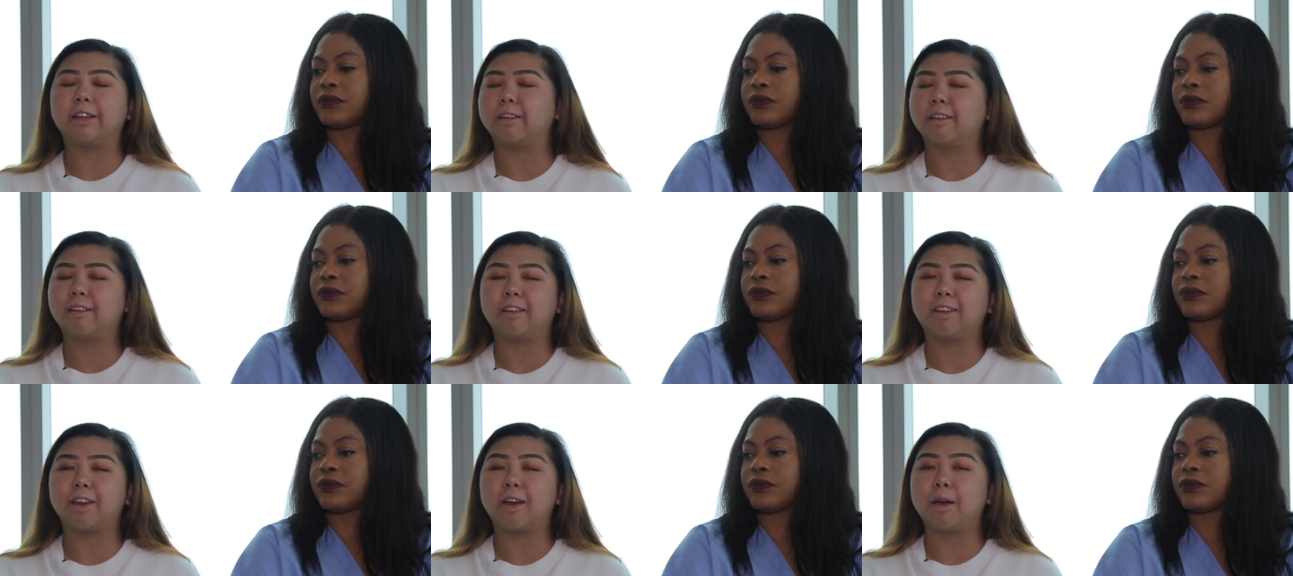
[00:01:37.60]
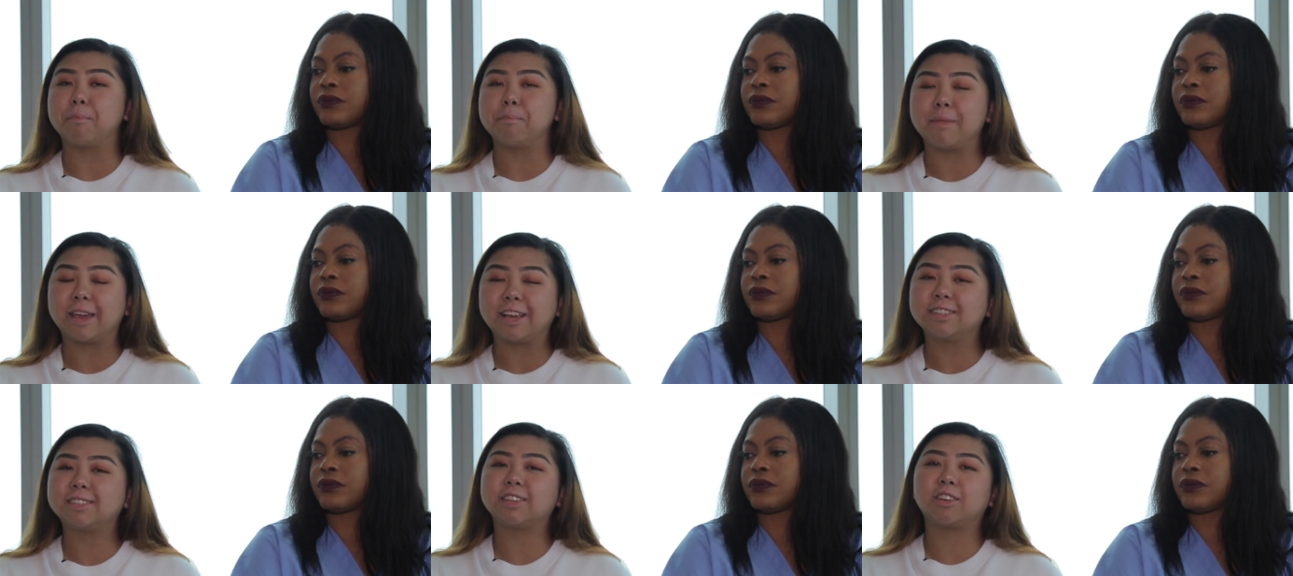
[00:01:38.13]
Speaker 1: an
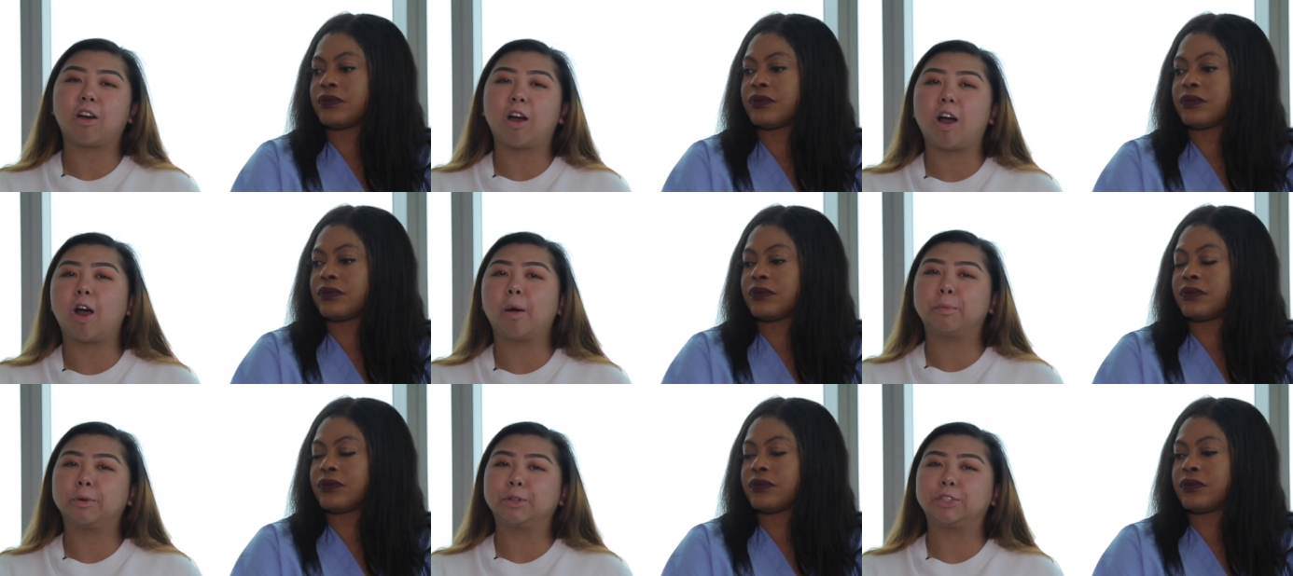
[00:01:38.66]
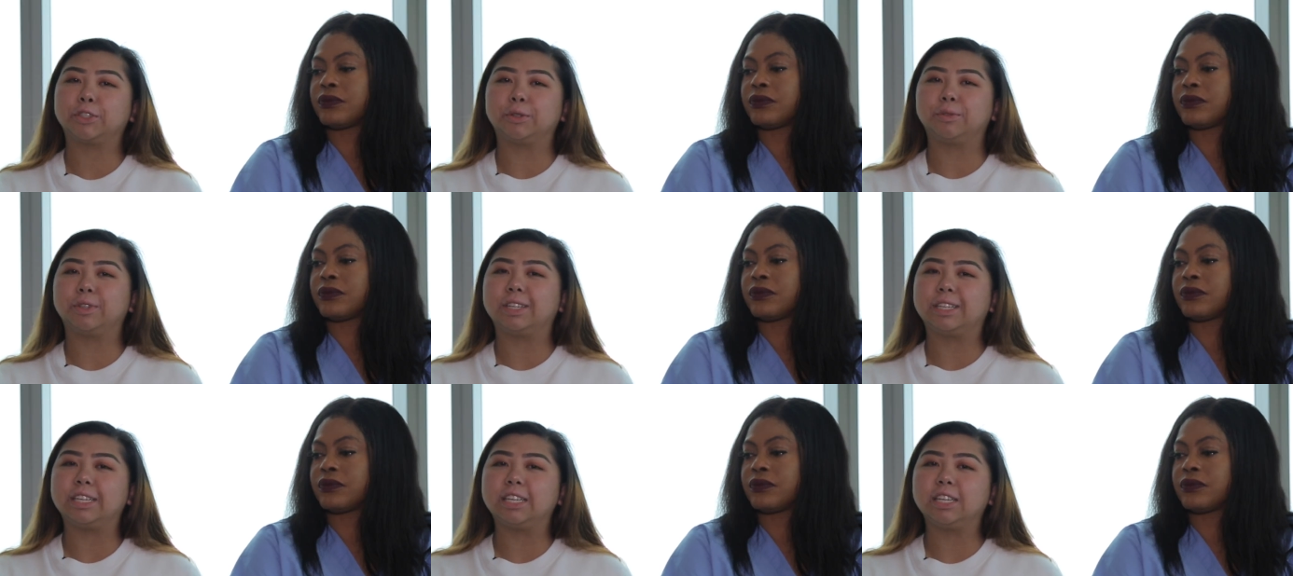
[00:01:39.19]
amazing
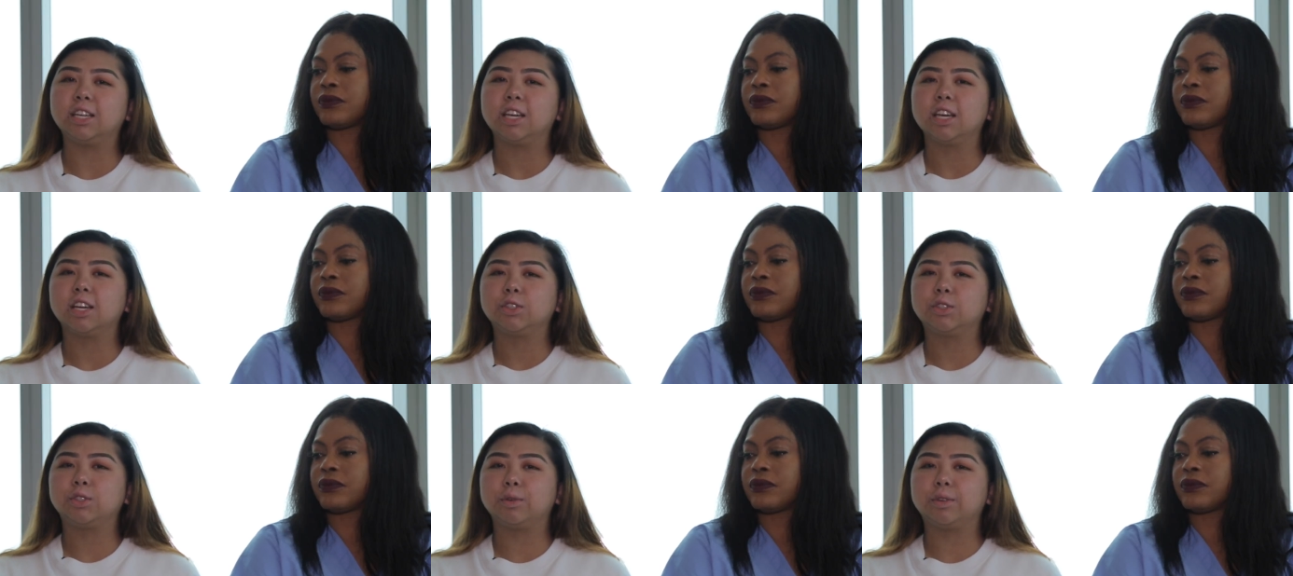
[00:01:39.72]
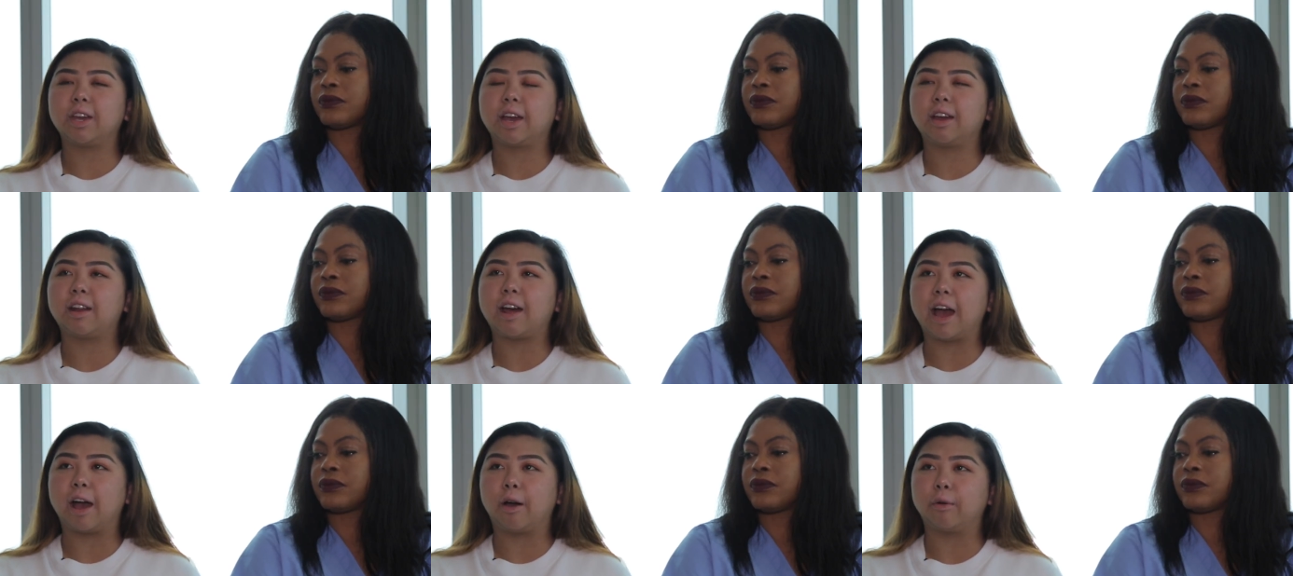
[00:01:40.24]
opportunity to
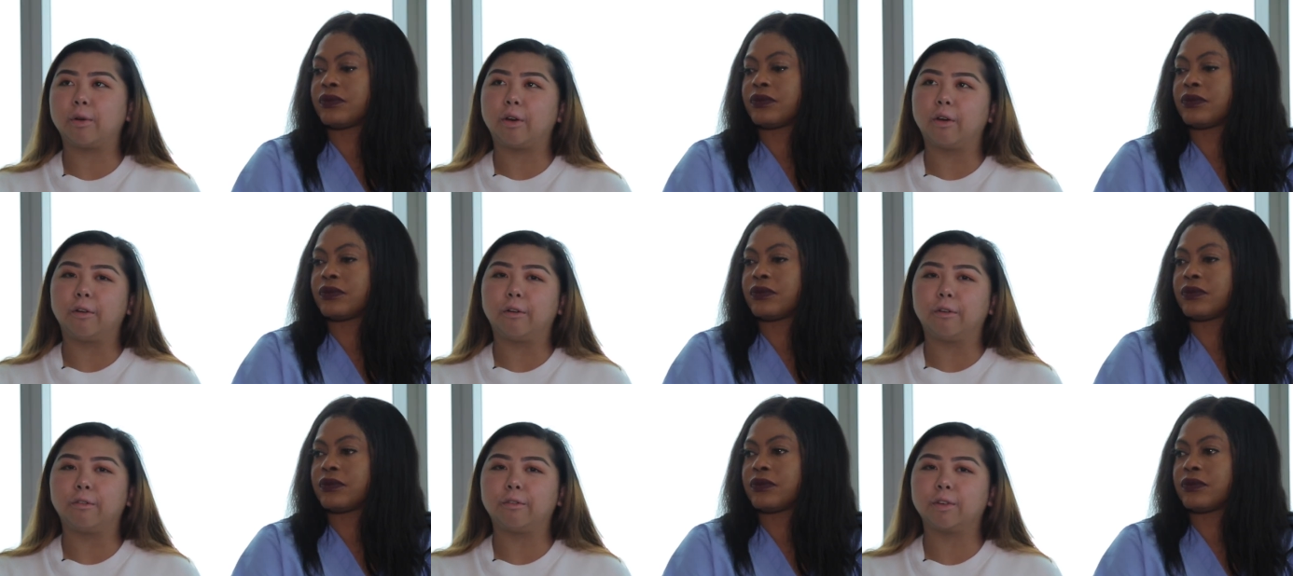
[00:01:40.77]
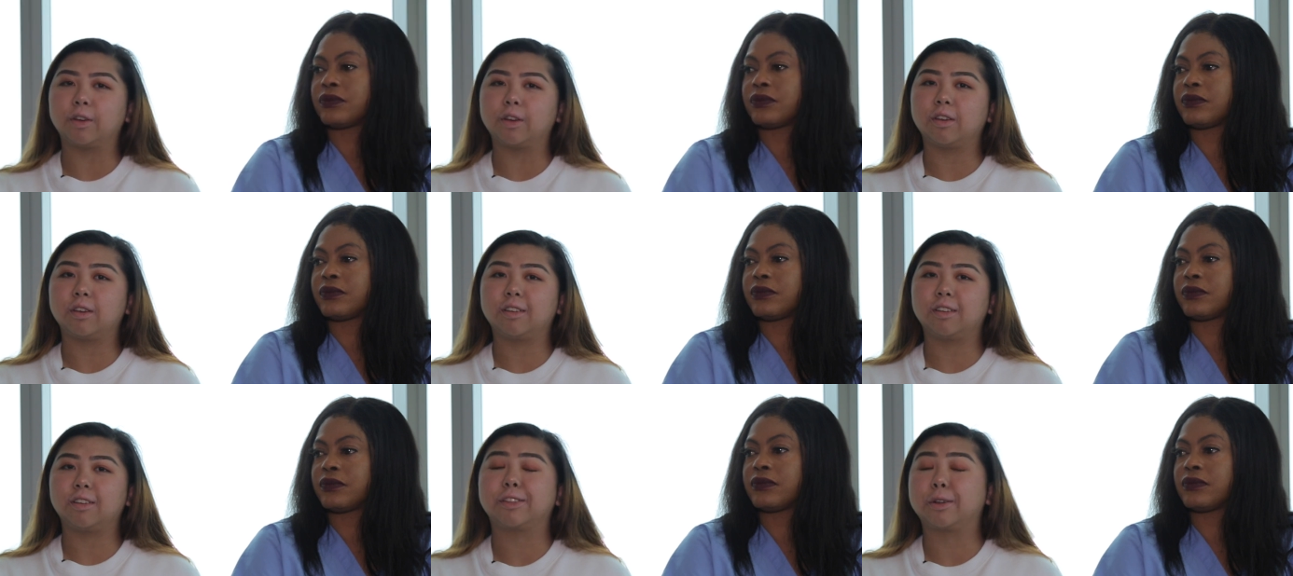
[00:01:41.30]
get out of
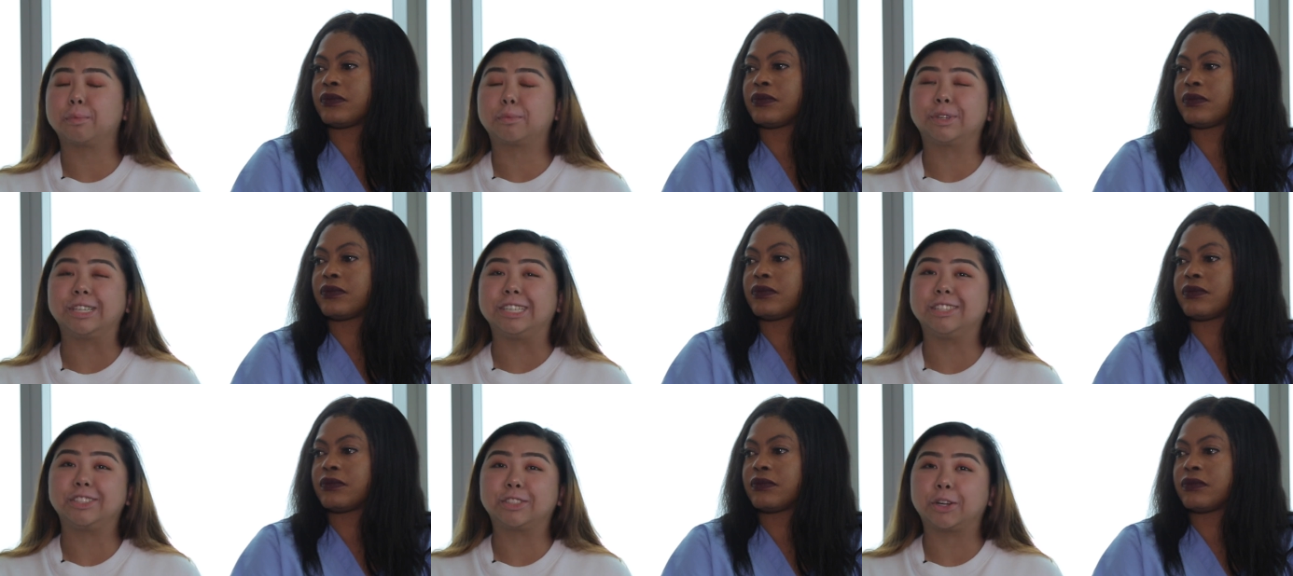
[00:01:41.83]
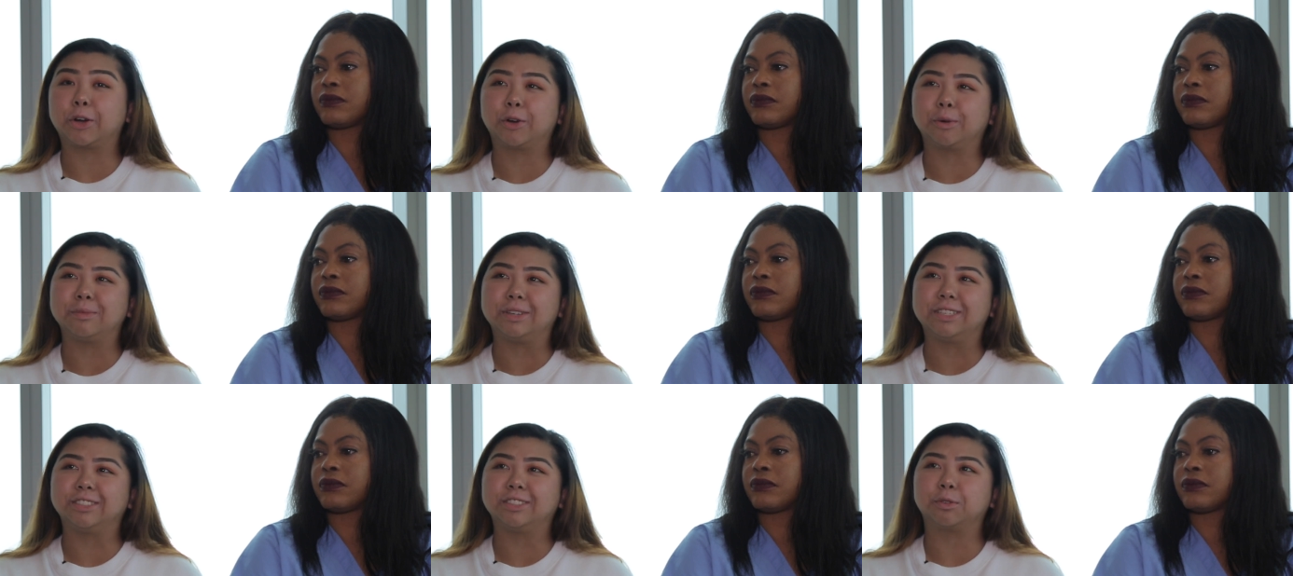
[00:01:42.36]
their
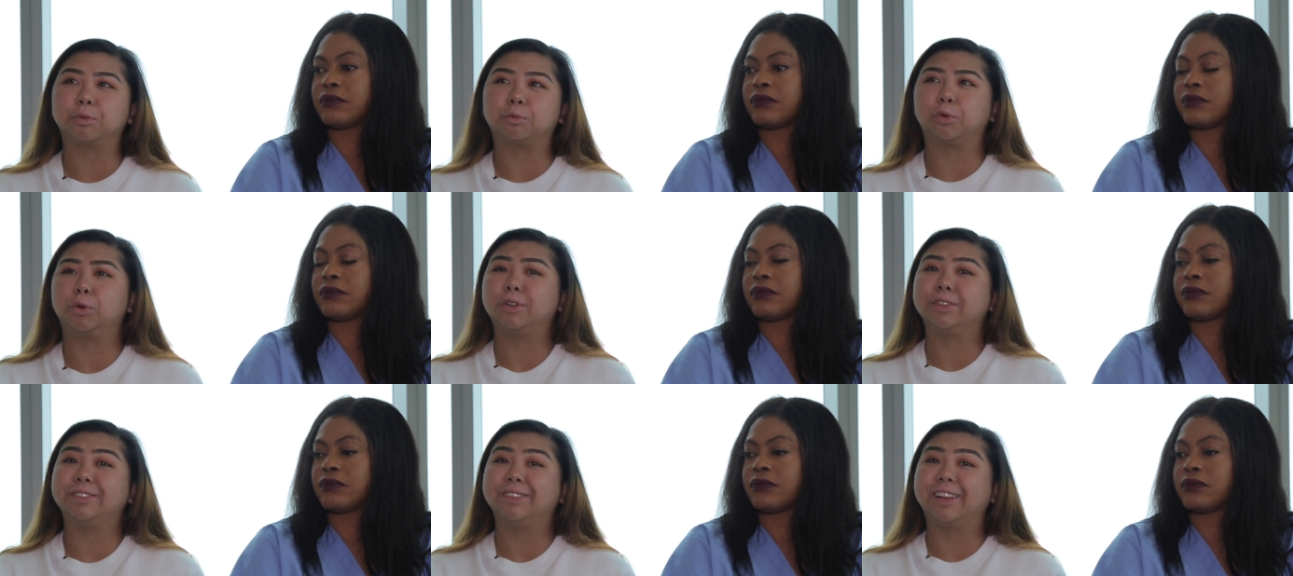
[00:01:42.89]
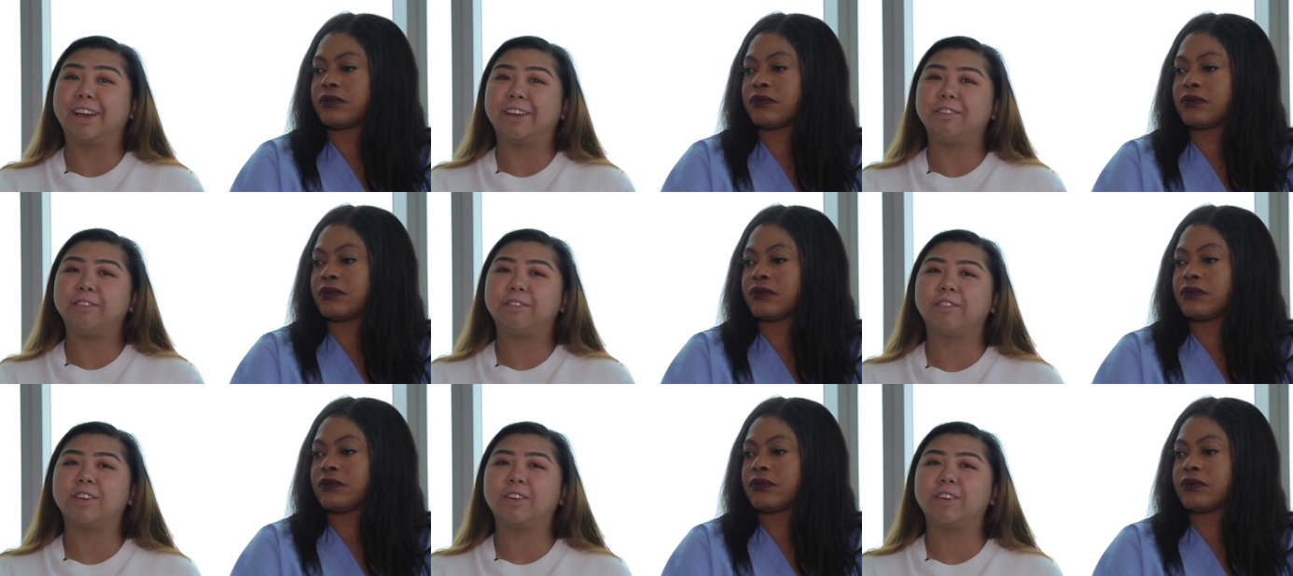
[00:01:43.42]
predetermined role in life.